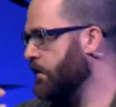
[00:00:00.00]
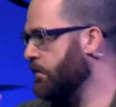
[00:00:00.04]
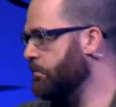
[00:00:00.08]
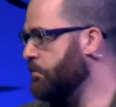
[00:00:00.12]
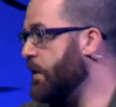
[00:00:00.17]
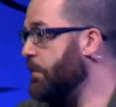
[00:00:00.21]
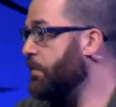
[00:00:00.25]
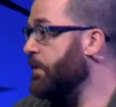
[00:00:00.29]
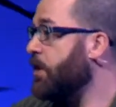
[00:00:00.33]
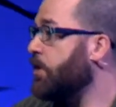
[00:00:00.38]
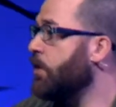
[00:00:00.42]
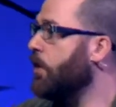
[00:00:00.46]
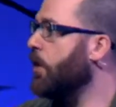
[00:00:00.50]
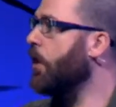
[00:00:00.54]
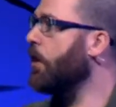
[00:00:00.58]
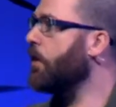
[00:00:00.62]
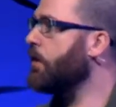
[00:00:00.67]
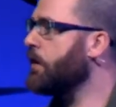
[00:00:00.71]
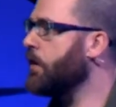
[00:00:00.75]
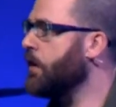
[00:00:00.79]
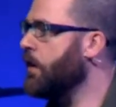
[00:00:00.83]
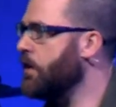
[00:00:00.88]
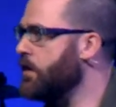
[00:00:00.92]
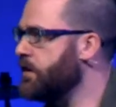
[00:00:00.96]
Biblical
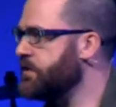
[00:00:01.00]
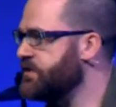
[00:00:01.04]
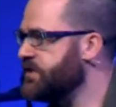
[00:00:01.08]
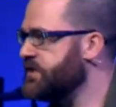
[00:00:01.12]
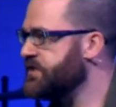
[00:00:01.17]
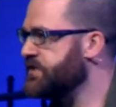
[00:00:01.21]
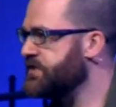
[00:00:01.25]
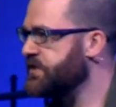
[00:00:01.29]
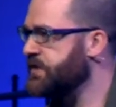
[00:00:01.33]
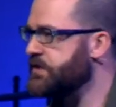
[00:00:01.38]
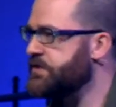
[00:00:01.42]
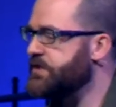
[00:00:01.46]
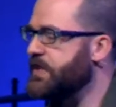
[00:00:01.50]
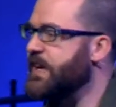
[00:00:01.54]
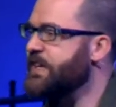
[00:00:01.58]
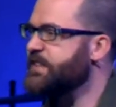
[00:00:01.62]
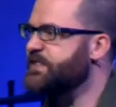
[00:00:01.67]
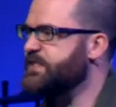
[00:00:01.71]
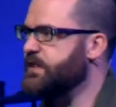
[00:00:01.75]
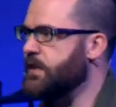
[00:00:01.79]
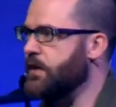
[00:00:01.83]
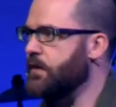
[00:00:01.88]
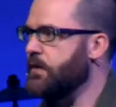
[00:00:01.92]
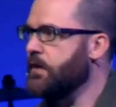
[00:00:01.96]
archaeologists
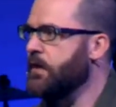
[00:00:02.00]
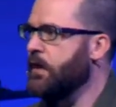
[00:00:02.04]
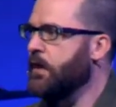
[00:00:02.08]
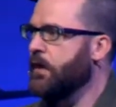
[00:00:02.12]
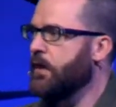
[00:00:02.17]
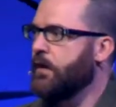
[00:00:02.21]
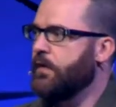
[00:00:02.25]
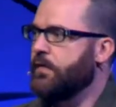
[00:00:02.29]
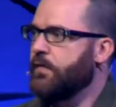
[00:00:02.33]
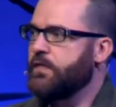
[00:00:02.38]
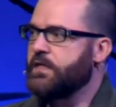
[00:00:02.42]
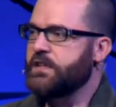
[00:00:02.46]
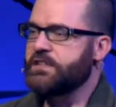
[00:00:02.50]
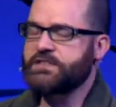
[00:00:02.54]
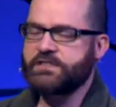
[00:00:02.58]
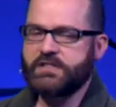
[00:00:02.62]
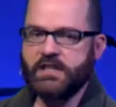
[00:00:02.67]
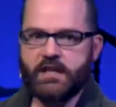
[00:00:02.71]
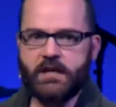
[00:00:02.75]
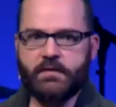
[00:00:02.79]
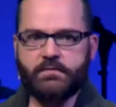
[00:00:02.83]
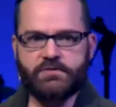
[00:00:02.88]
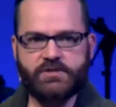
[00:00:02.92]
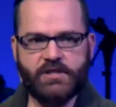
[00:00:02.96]
suggest that the
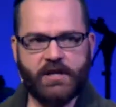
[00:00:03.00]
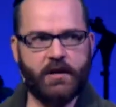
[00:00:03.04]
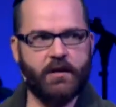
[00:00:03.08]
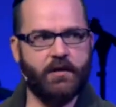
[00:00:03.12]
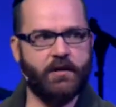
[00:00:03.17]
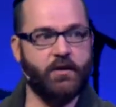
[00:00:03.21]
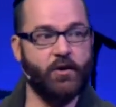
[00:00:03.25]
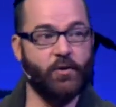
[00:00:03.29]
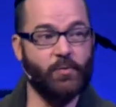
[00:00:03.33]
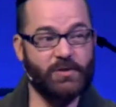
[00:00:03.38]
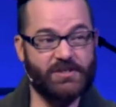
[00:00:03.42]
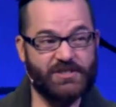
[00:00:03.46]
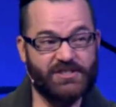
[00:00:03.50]
city of Jericho, which